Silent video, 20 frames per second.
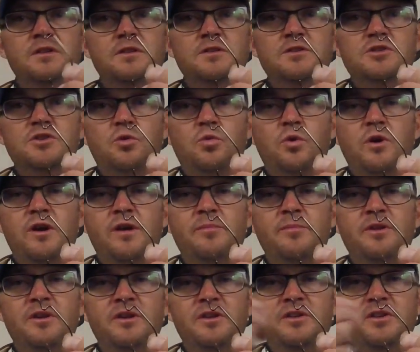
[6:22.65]
So what I'm
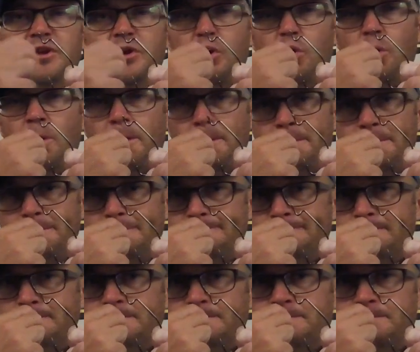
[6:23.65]
going to do
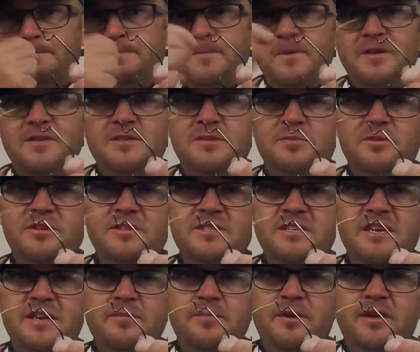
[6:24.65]
is I'm going to
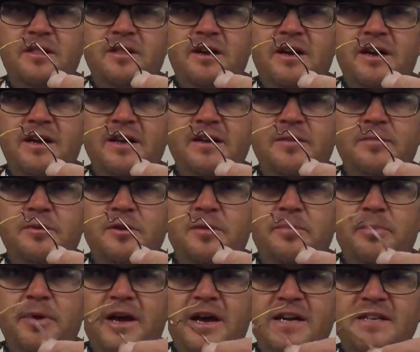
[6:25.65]
take my line, I'm going
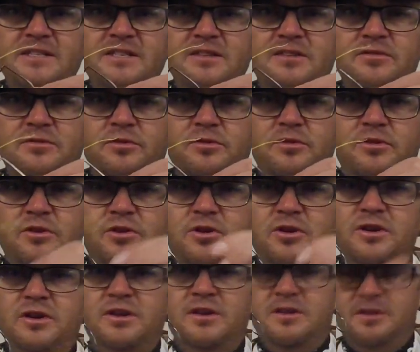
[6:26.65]
to pass it through the
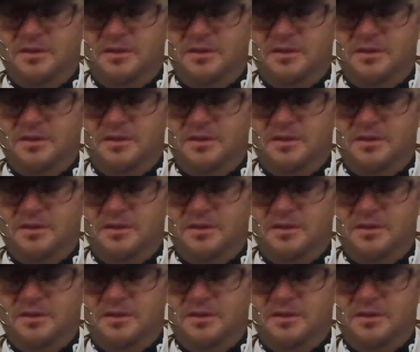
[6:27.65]
hook,